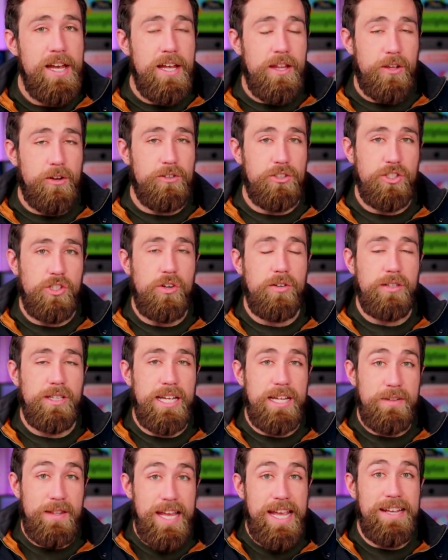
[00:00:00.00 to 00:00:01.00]
There are
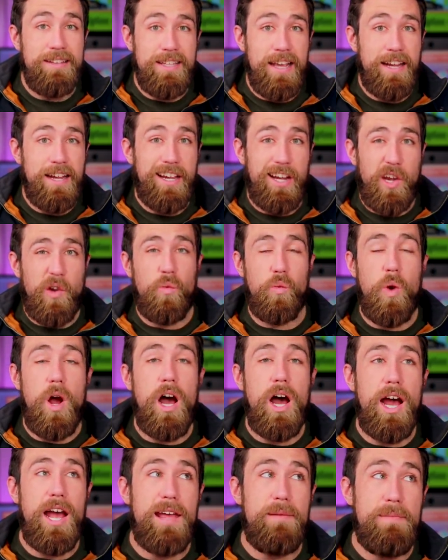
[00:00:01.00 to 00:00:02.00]
certainly things that can
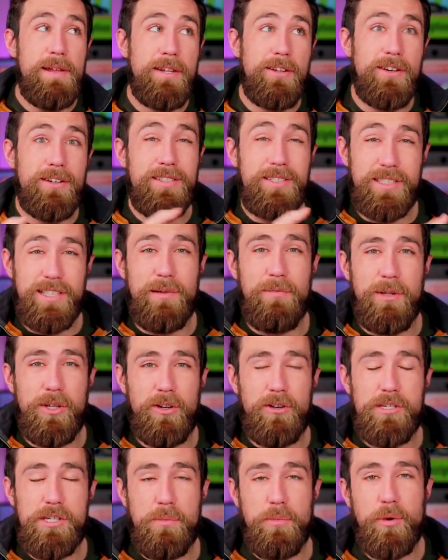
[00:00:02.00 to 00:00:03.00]
rhyme and look
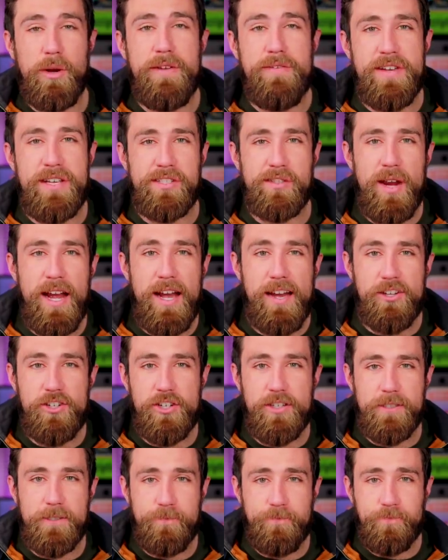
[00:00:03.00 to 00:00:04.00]
similar to previous
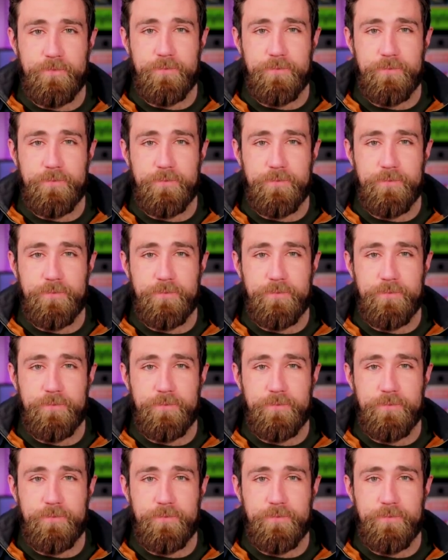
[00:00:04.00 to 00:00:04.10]
crashes.